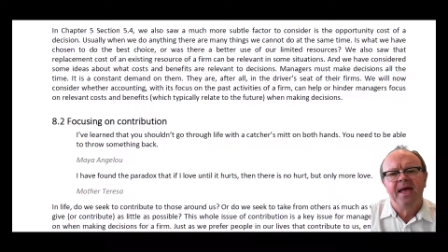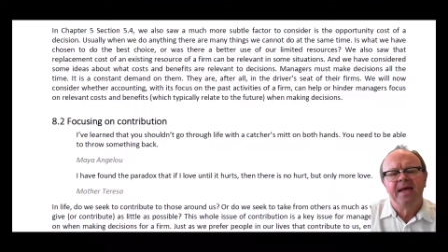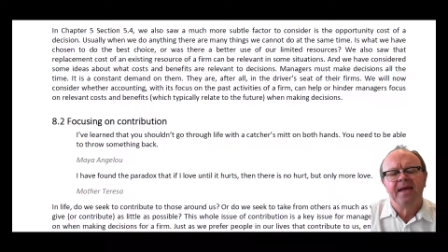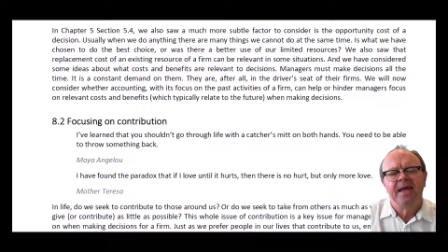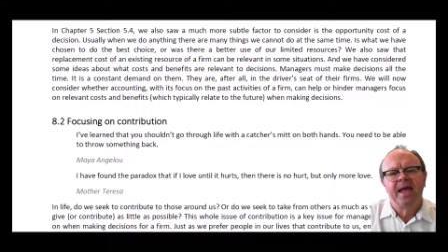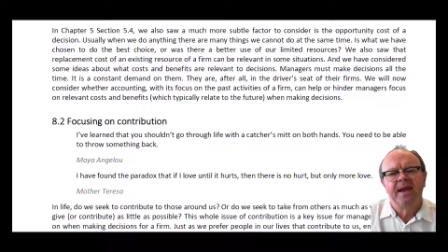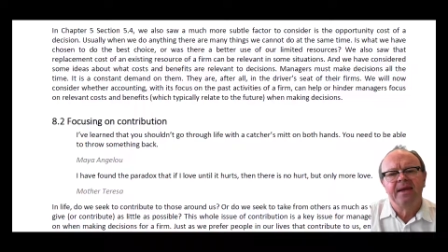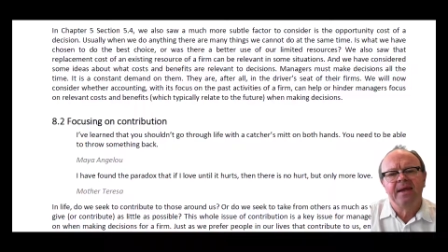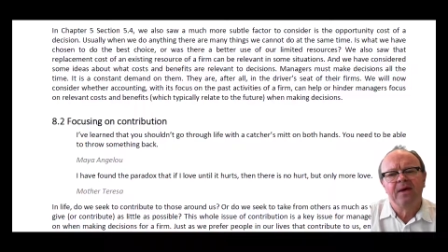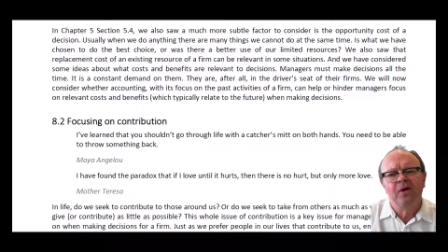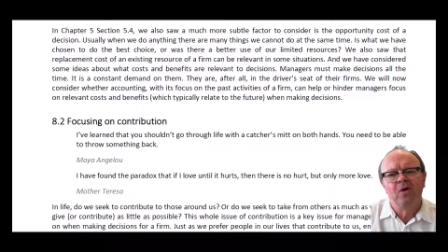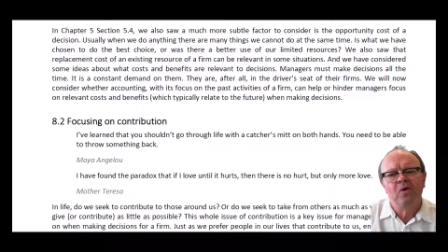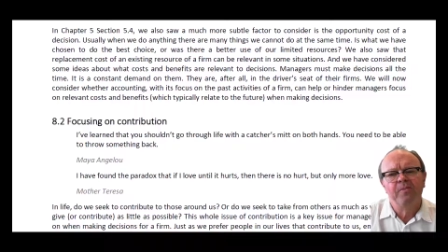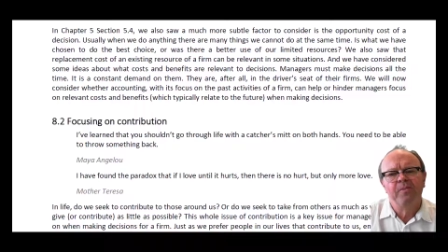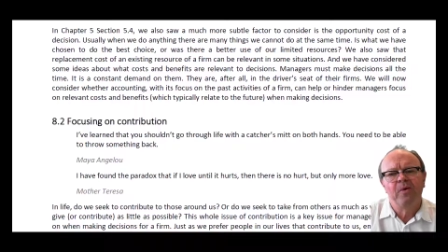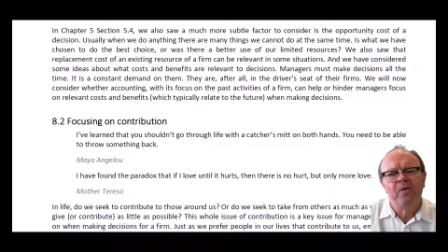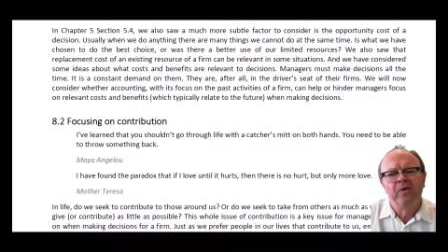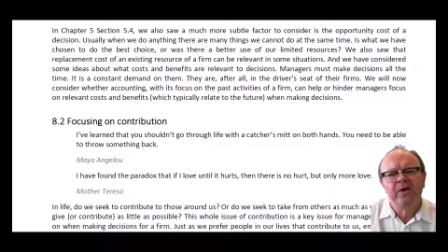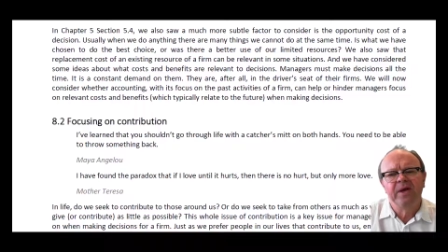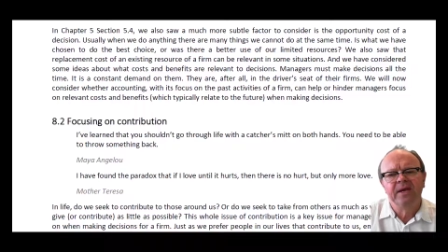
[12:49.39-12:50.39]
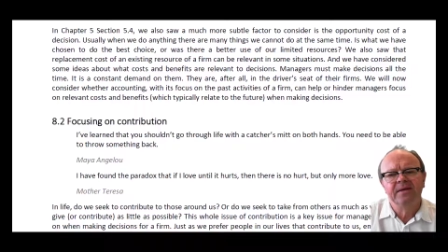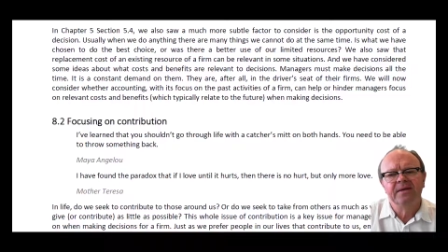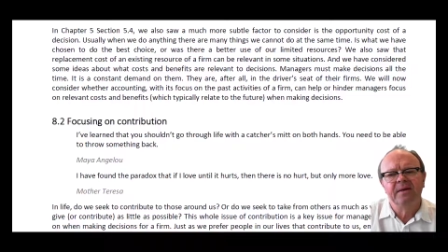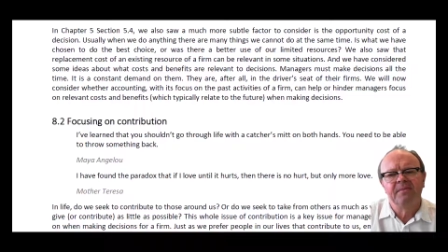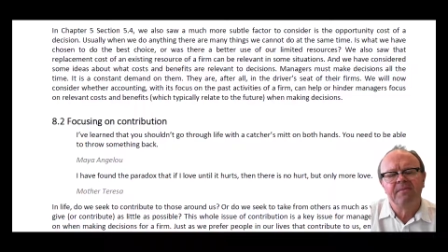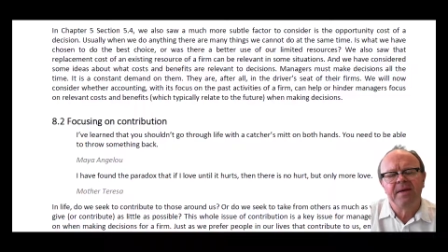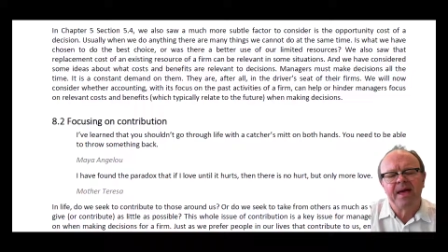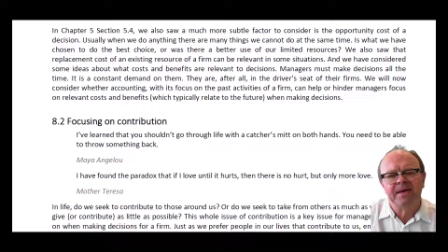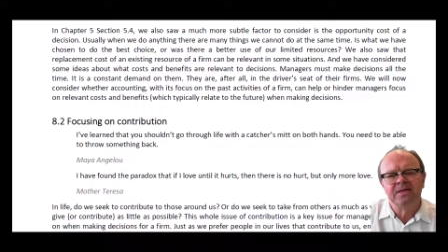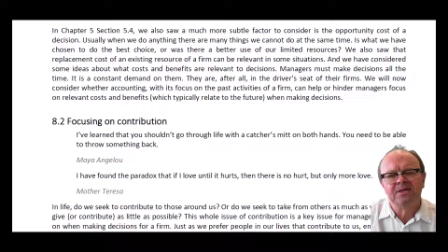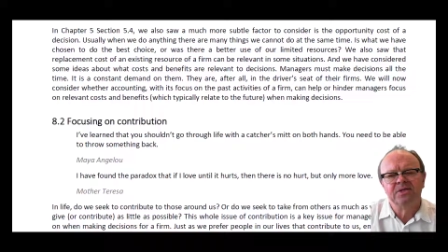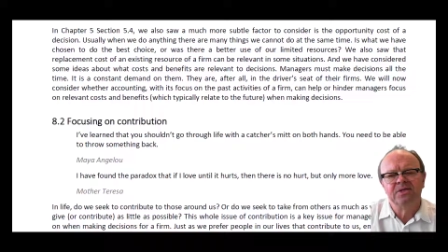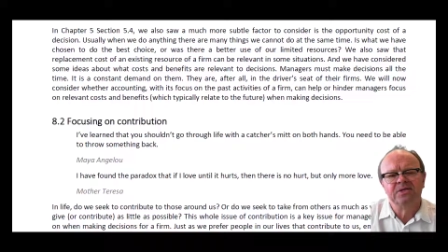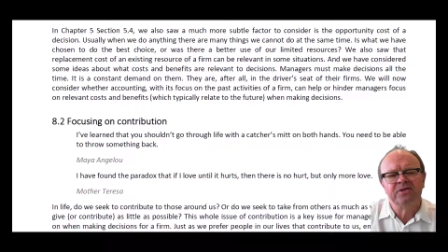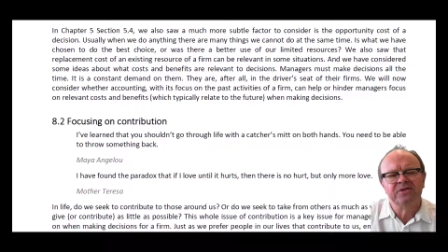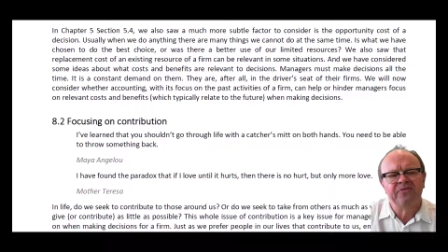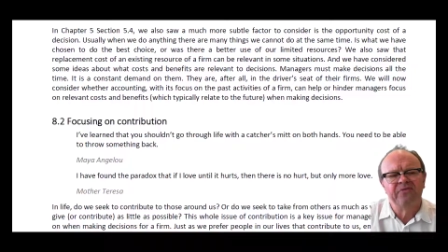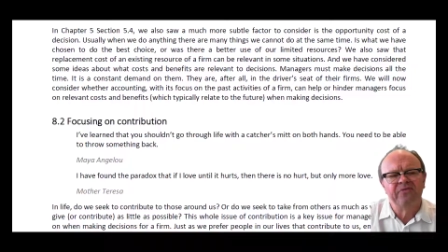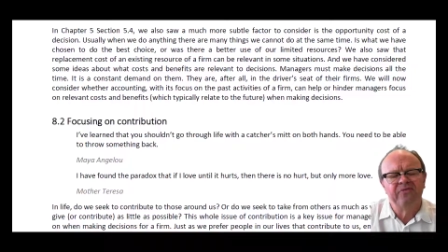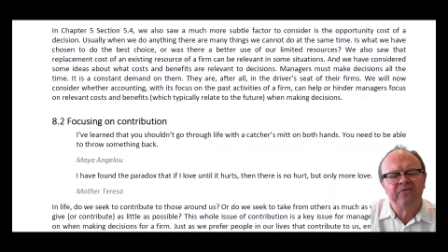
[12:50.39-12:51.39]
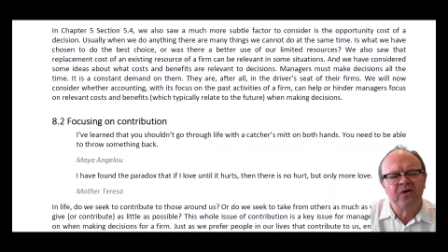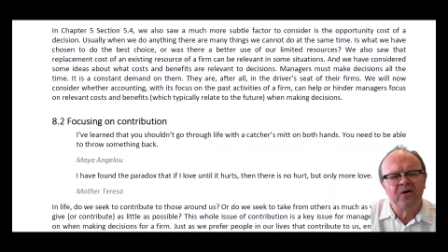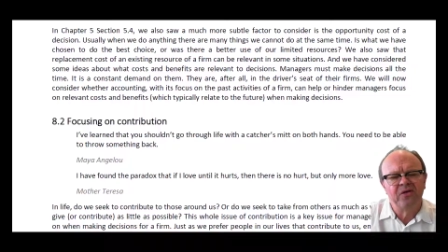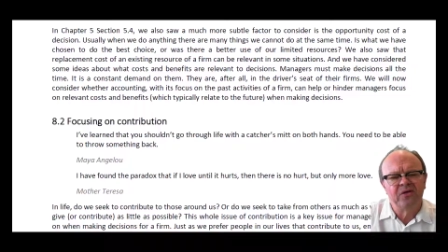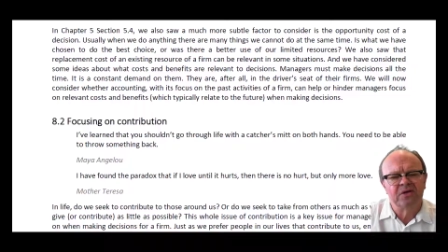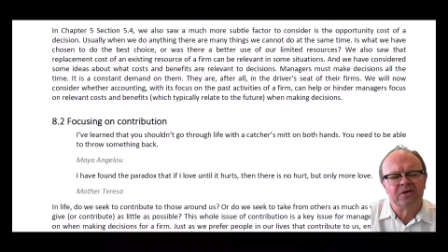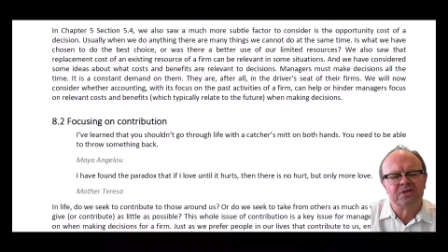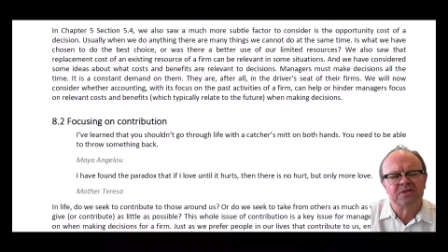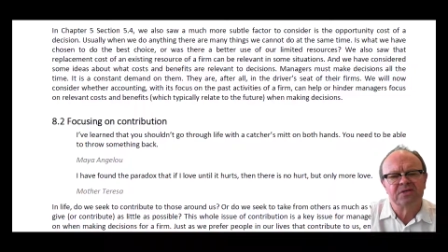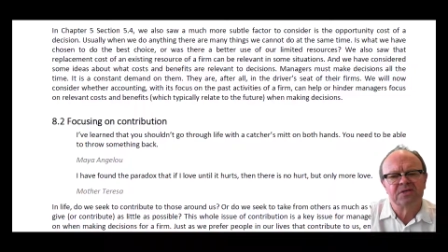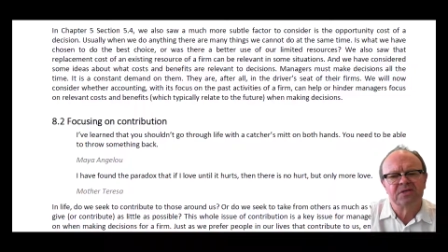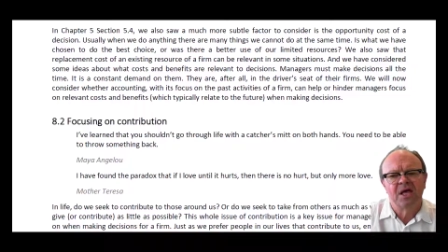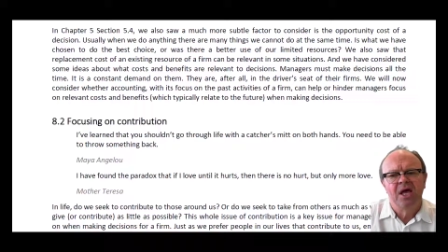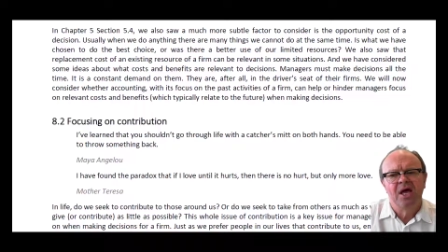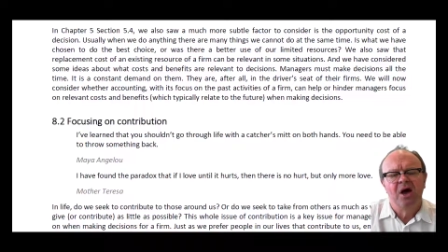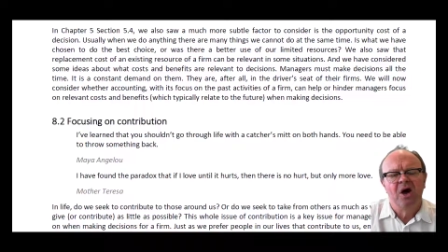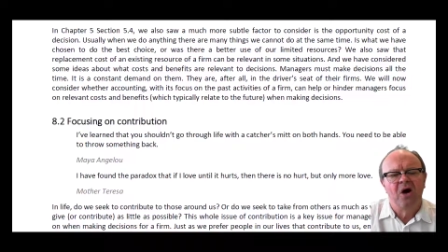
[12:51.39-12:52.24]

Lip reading: can help or hinder managers' focus